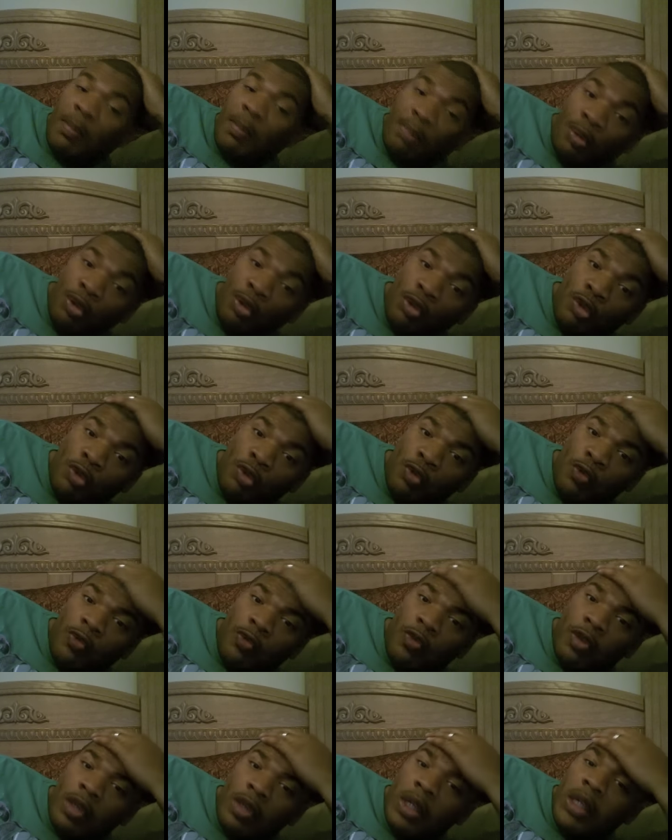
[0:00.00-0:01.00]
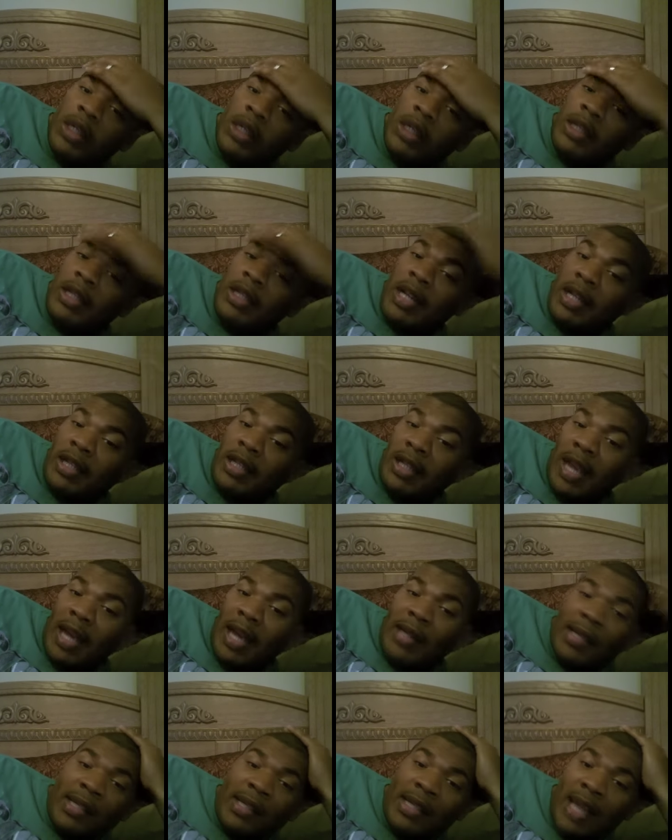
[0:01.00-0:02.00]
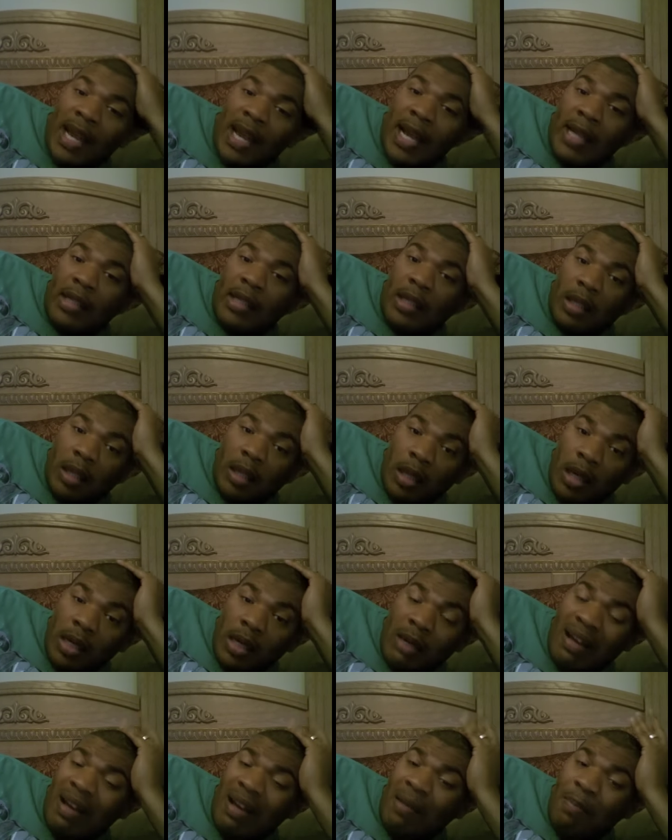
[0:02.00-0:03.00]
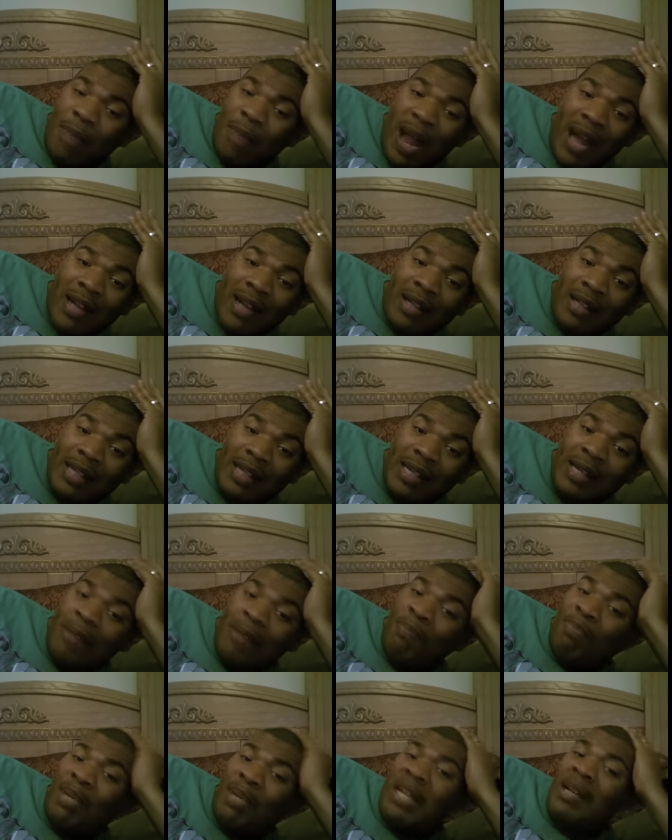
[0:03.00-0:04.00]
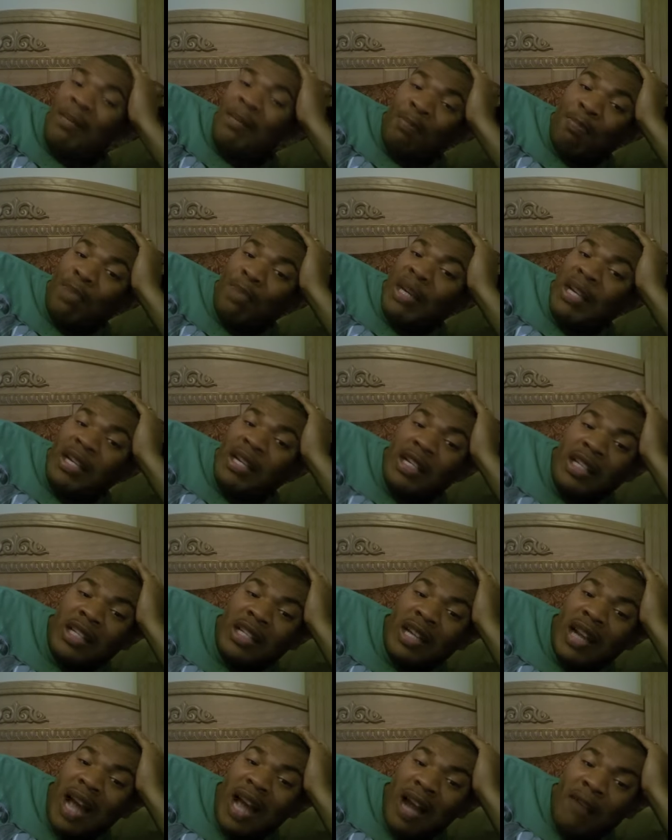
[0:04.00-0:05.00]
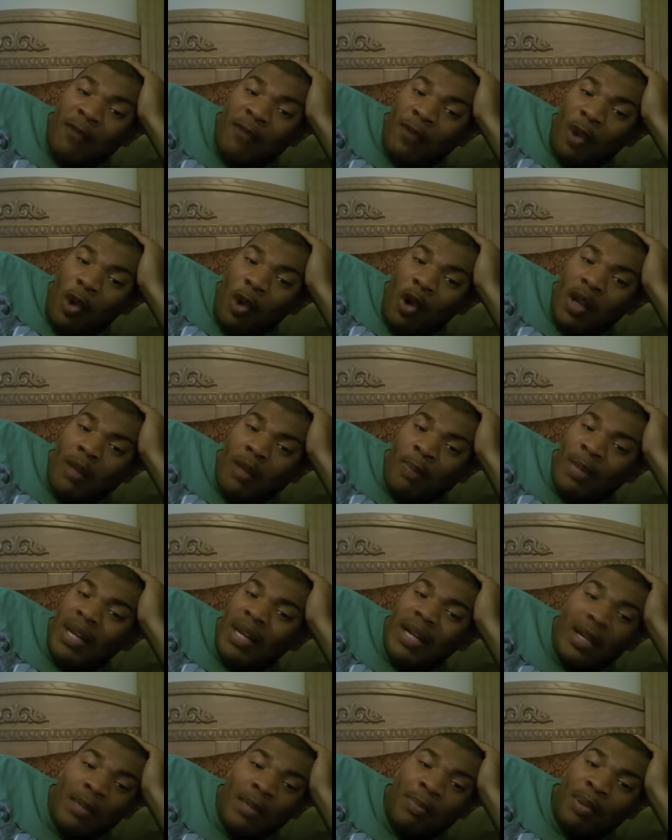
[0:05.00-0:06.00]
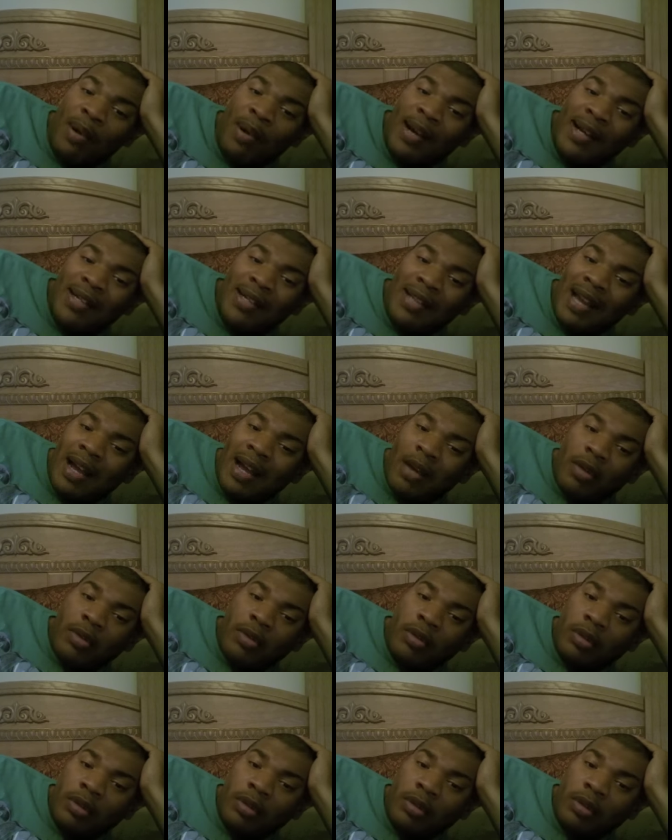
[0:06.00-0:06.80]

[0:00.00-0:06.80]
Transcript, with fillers: to prove, just take the test, come back clean, and beat beat the shit out of Floyd. Beat his brains out.